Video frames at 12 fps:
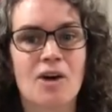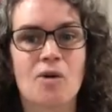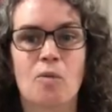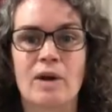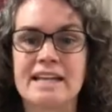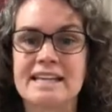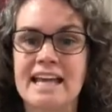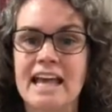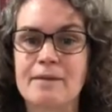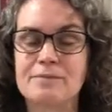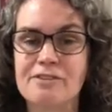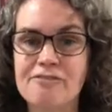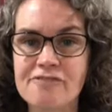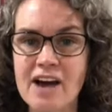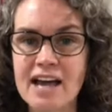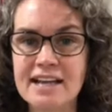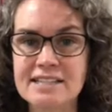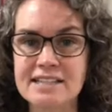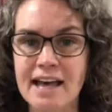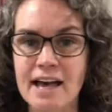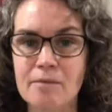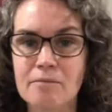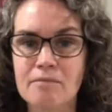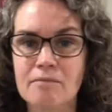When he came to find
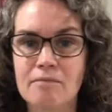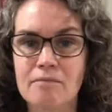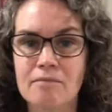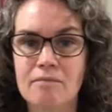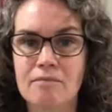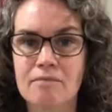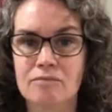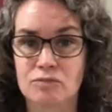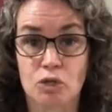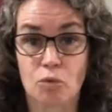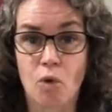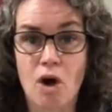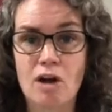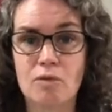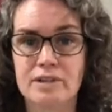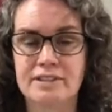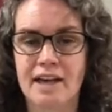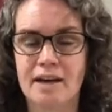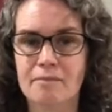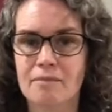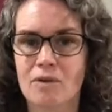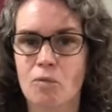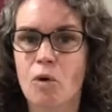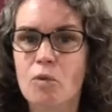them, to walk with them,
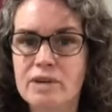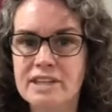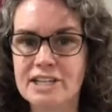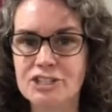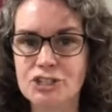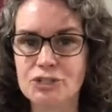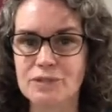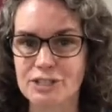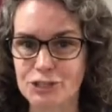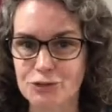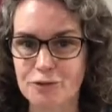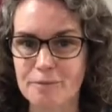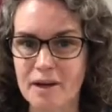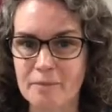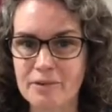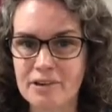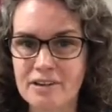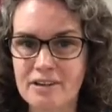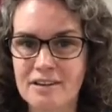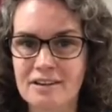what were they doing? Do you remember?